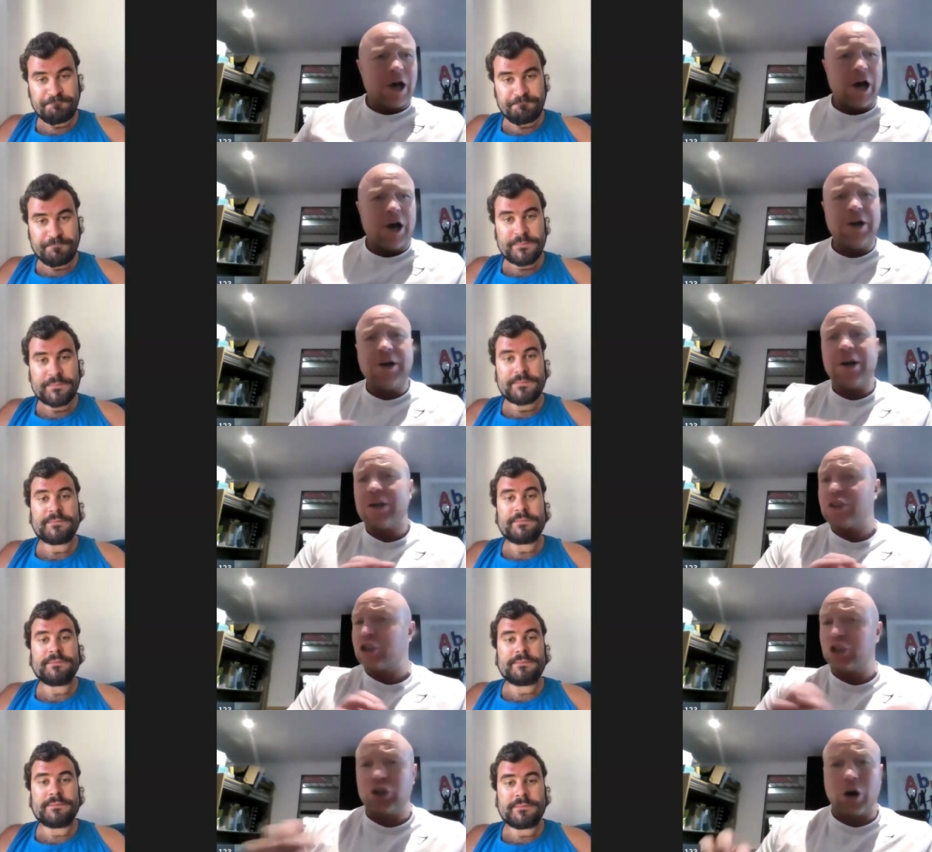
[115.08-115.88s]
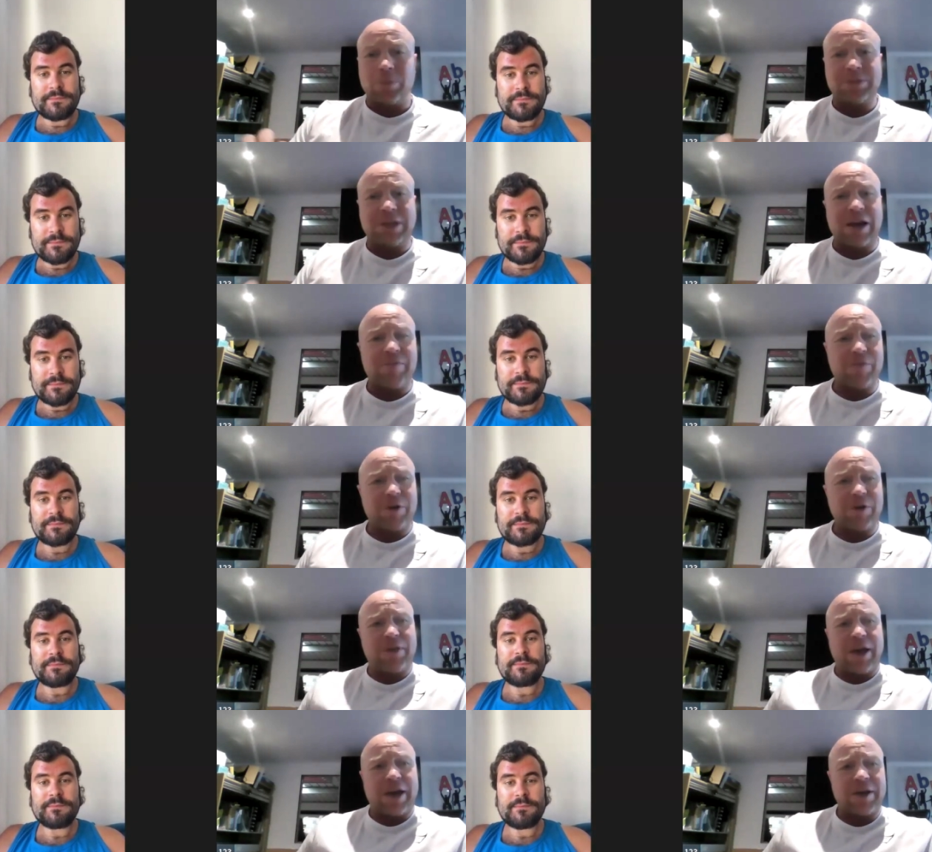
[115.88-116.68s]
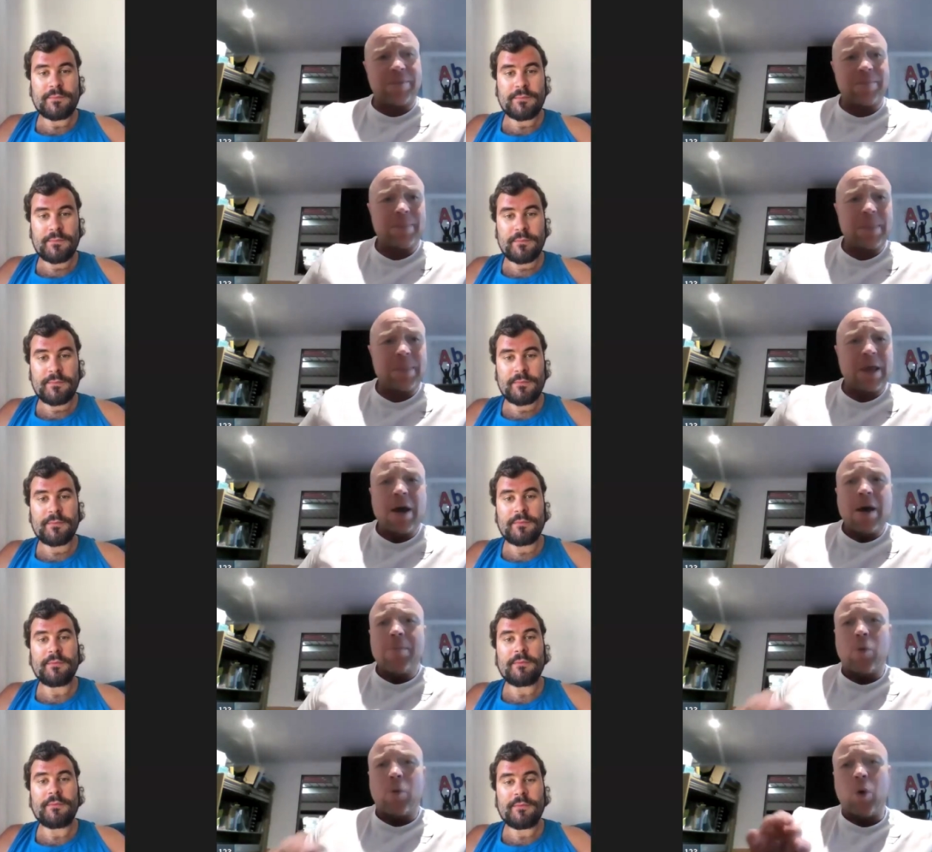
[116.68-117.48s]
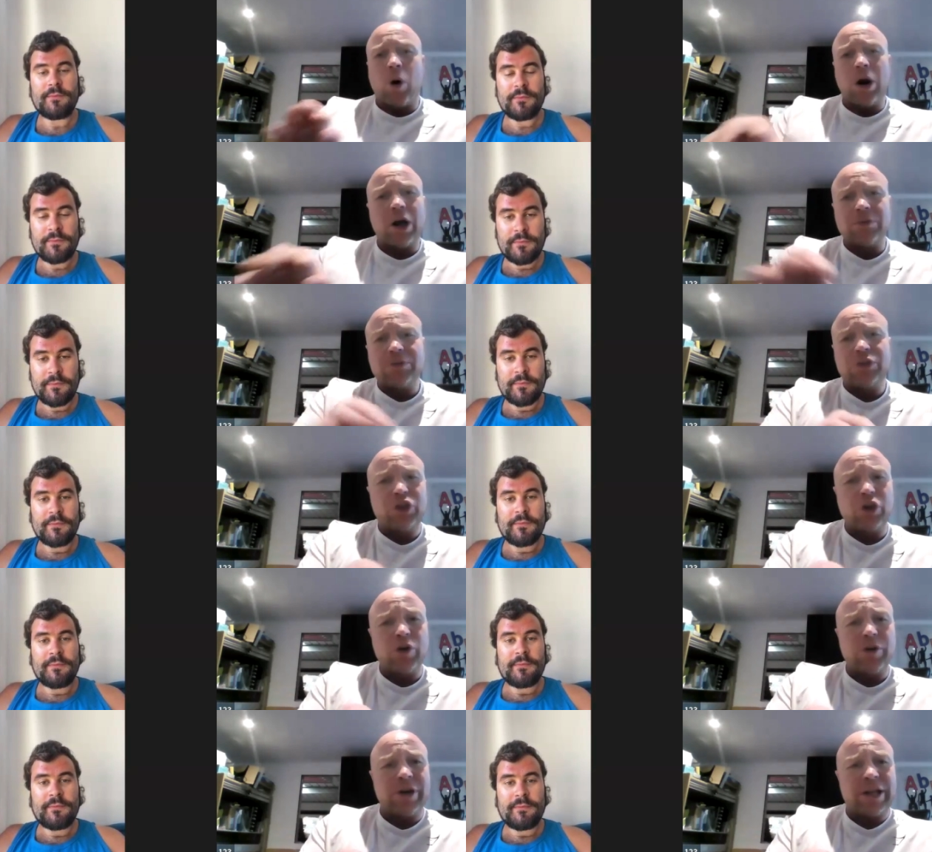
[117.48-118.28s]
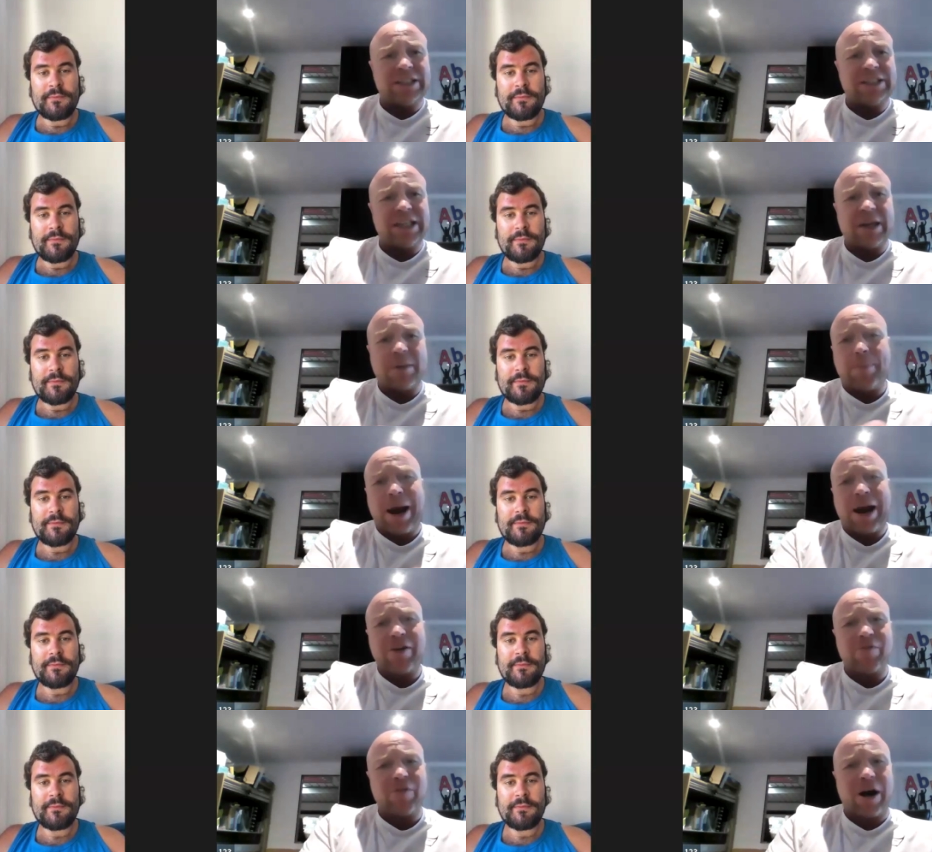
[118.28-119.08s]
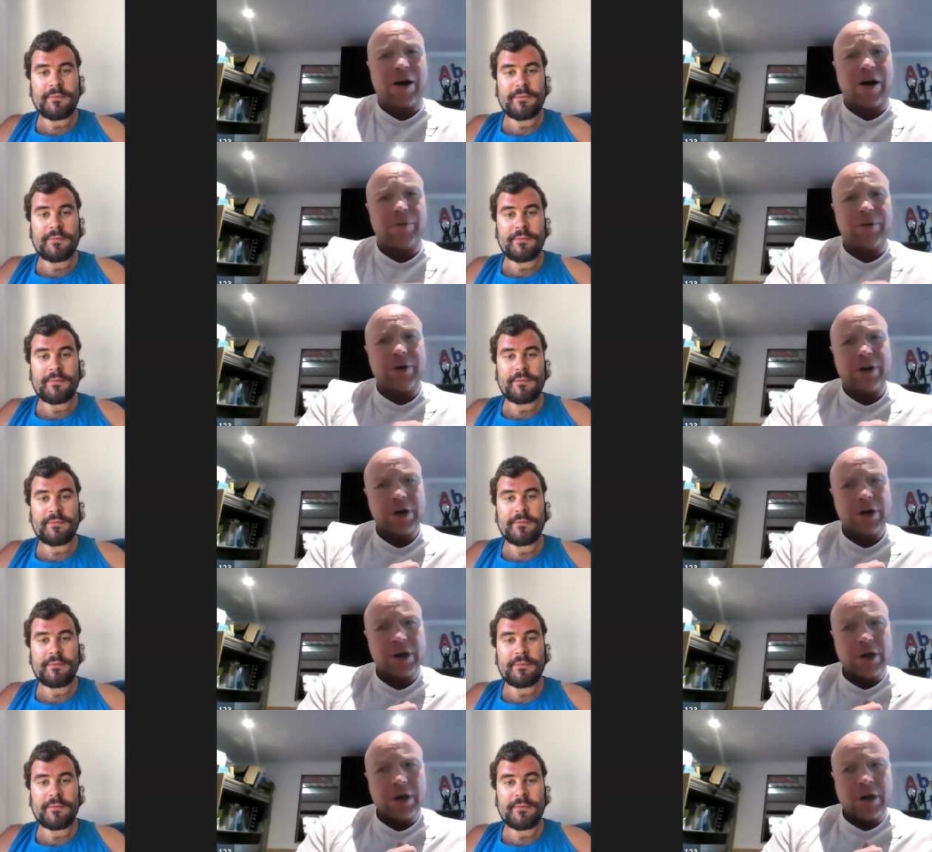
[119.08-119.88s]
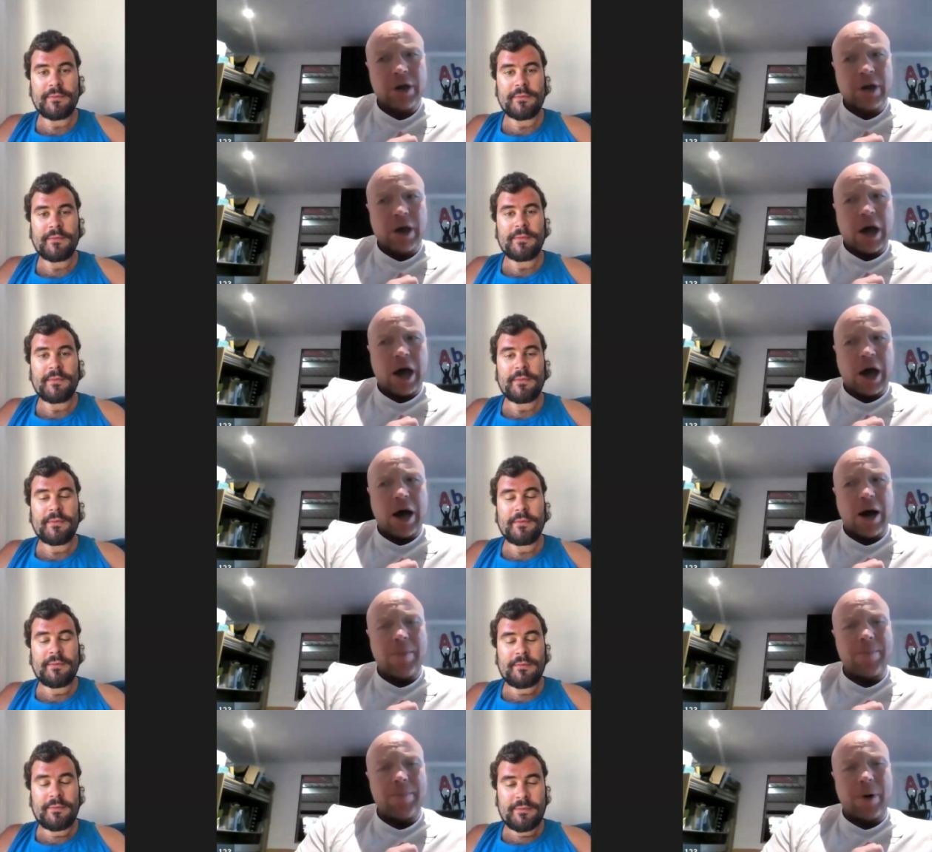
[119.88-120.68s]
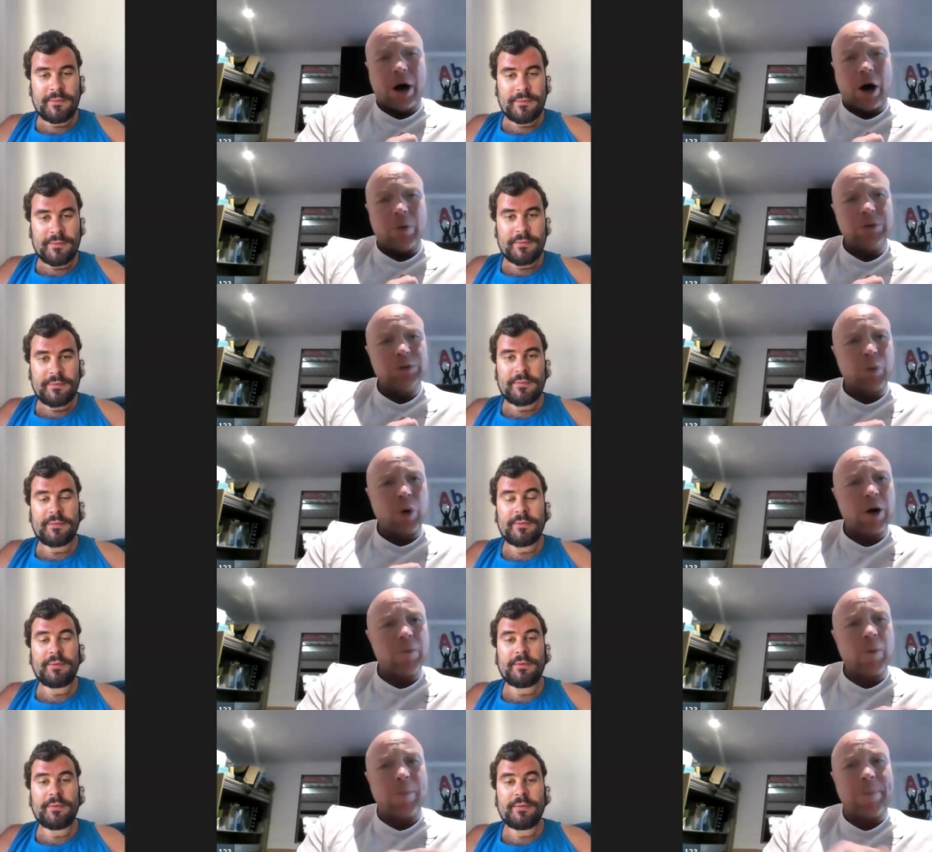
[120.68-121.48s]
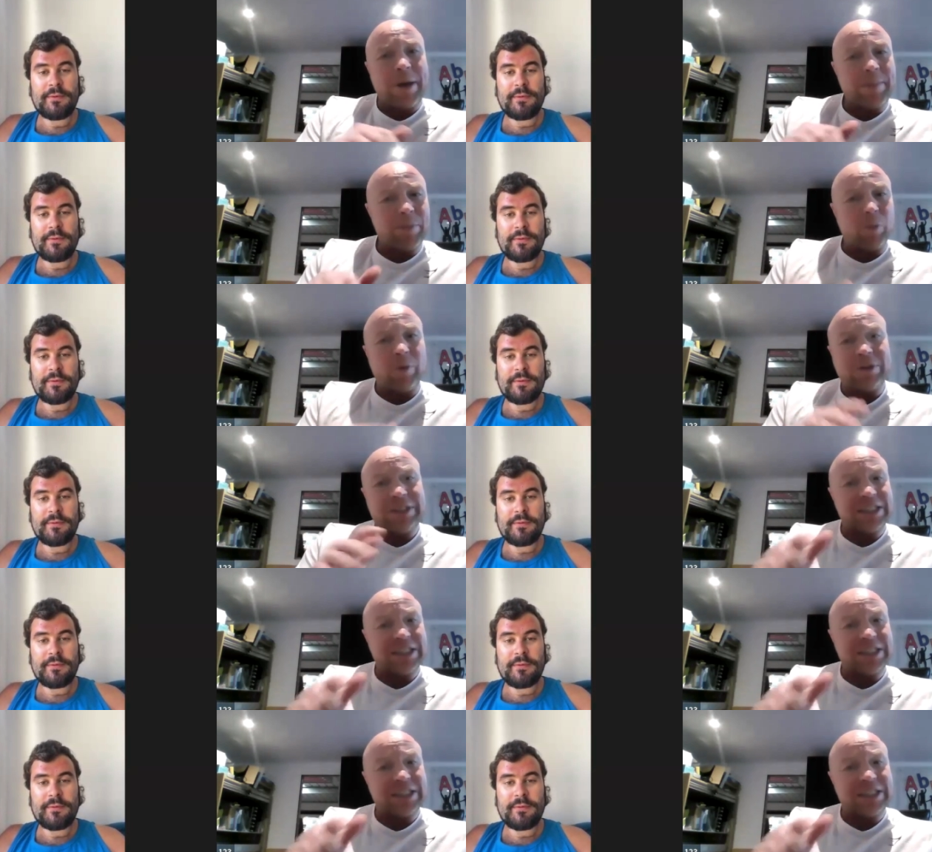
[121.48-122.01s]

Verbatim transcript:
Speaker 1: and stopped everything. But while I was doing this in the background, um, I was working with people with